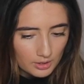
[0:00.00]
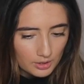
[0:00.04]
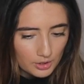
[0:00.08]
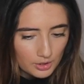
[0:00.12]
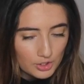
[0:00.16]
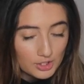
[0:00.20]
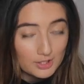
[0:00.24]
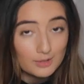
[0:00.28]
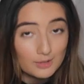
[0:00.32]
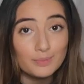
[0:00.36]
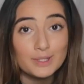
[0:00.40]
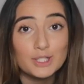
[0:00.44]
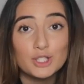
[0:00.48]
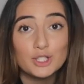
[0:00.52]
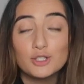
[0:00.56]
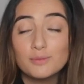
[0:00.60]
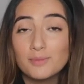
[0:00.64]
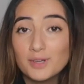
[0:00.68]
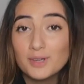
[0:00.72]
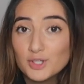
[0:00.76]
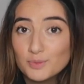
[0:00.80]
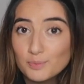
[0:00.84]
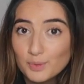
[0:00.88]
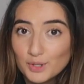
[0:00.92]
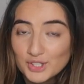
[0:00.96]
Used a bit too
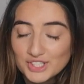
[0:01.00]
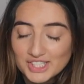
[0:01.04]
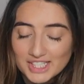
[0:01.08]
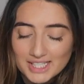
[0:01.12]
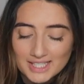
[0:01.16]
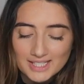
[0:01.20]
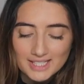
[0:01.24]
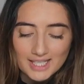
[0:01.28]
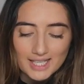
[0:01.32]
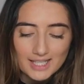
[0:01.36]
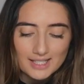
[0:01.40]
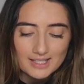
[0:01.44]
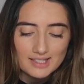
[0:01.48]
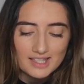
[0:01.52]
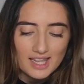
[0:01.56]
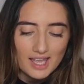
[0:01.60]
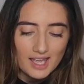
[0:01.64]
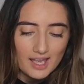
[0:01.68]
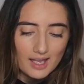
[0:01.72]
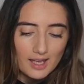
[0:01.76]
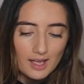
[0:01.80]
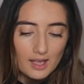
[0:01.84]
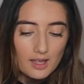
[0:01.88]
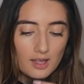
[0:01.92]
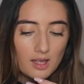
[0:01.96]
much Bondi sand
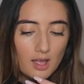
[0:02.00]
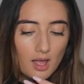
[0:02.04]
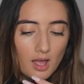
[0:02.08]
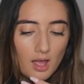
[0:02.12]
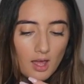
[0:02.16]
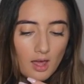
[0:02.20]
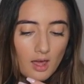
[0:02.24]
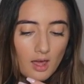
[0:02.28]
there.